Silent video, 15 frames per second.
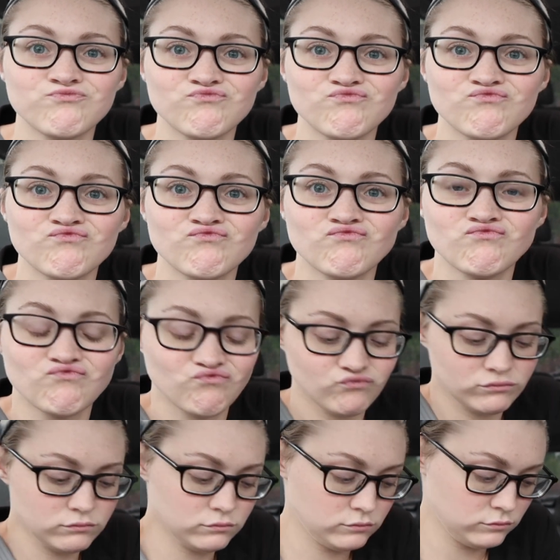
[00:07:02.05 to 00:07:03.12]

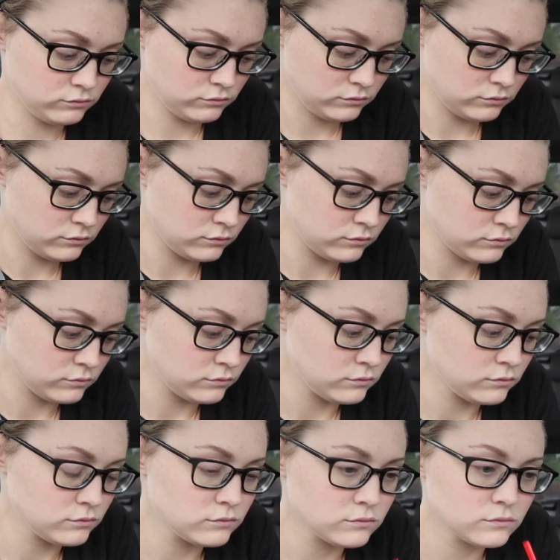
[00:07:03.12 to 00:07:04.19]

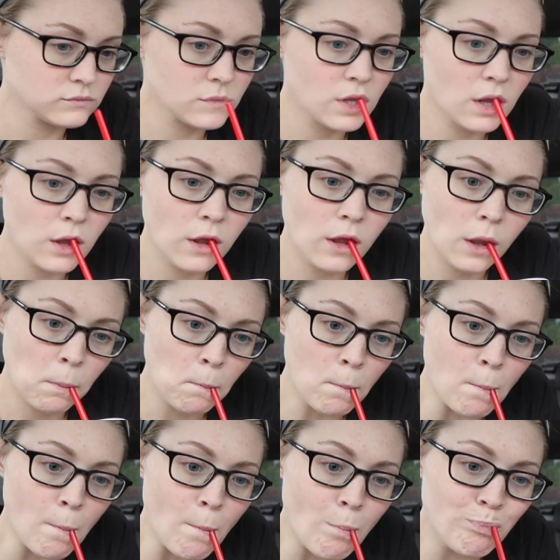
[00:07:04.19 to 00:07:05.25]

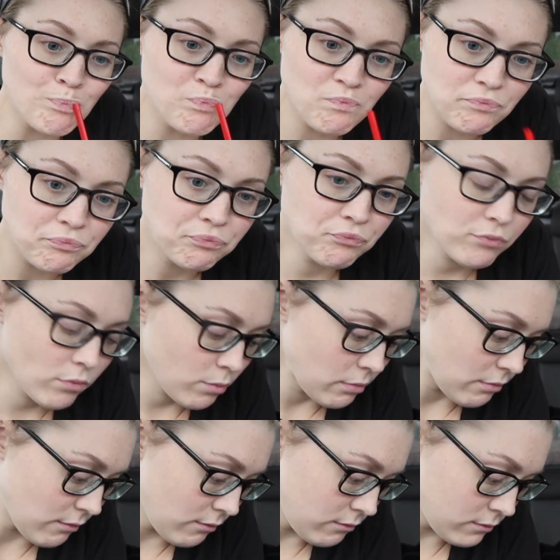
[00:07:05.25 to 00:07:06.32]

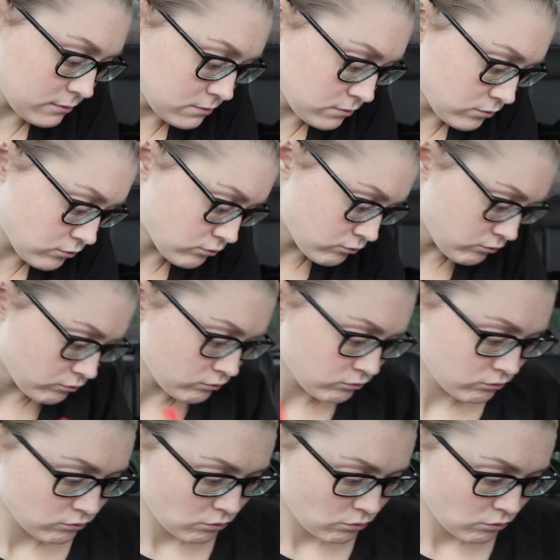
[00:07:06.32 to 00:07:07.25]
(not speaking)